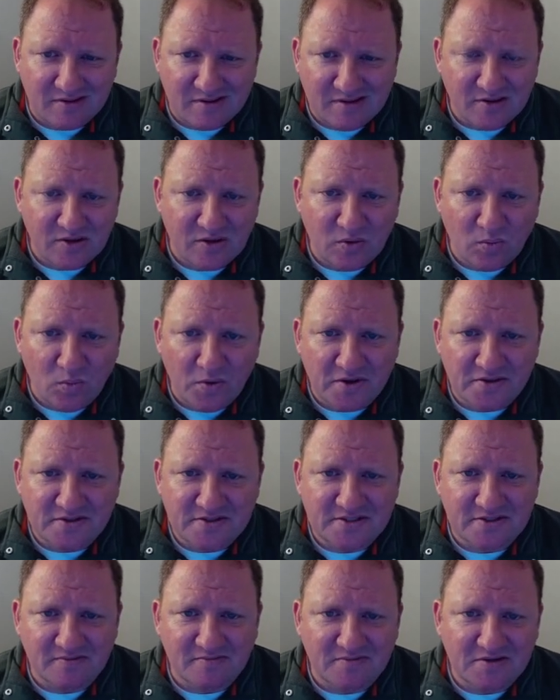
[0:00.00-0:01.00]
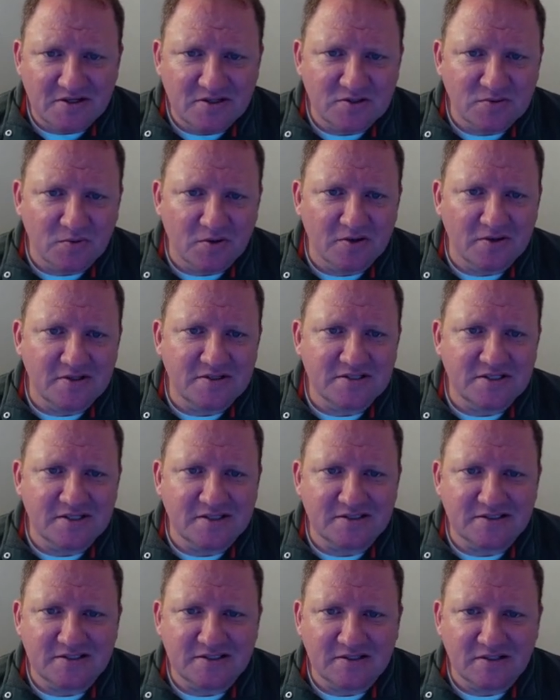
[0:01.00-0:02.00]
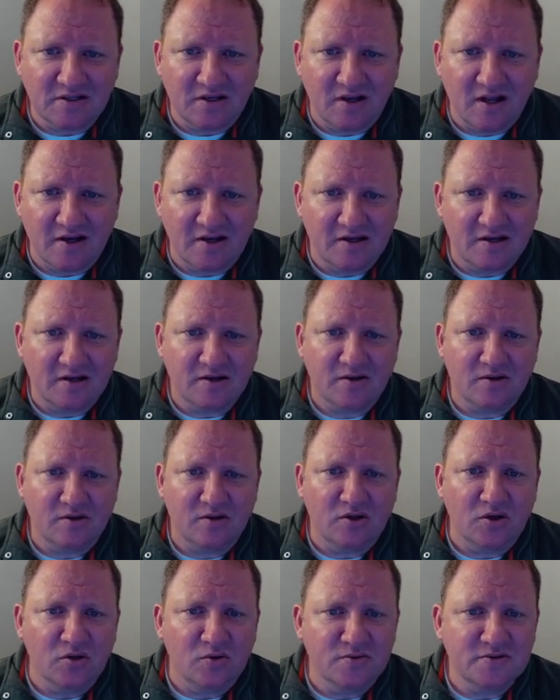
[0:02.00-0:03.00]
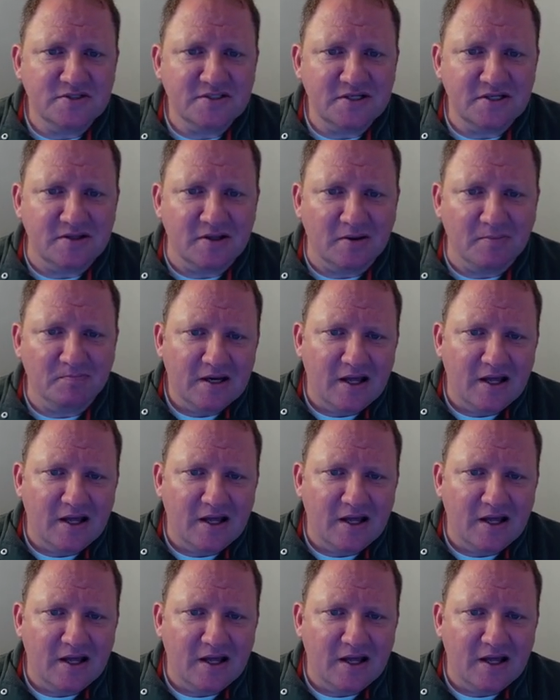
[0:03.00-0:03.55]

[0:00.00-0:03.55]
the widths of each one of these things like you see them.